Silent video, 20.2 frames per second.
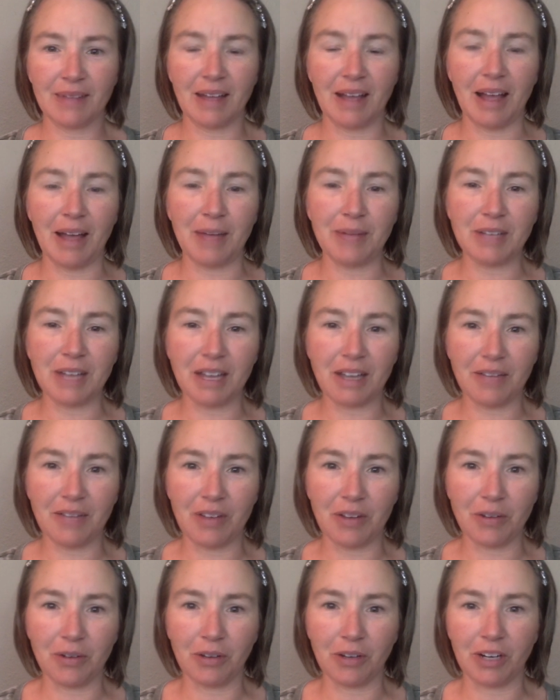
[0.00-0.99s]
Hi, I'm Jackie
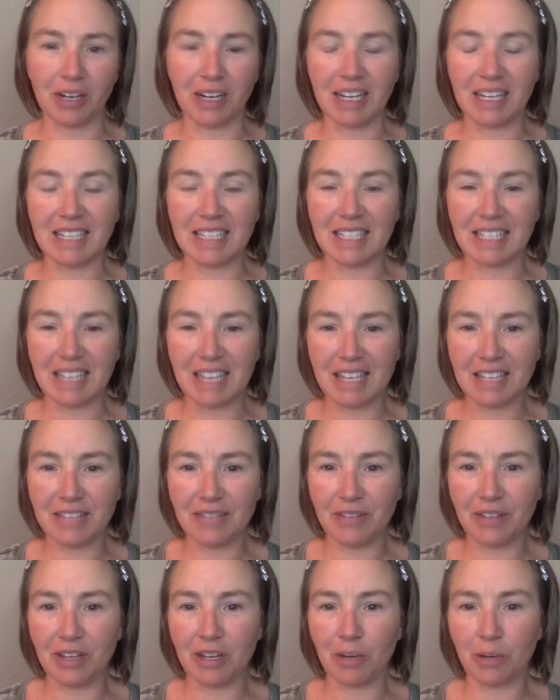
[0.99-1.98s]
Van Ruler, and in today's
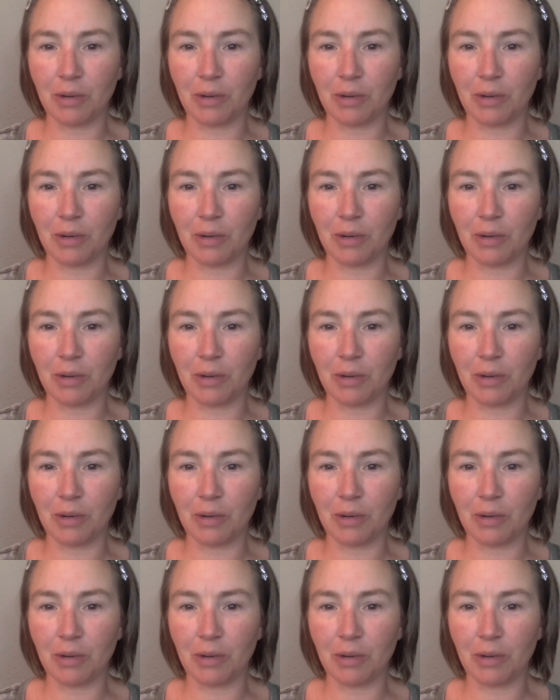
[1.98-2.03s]
video,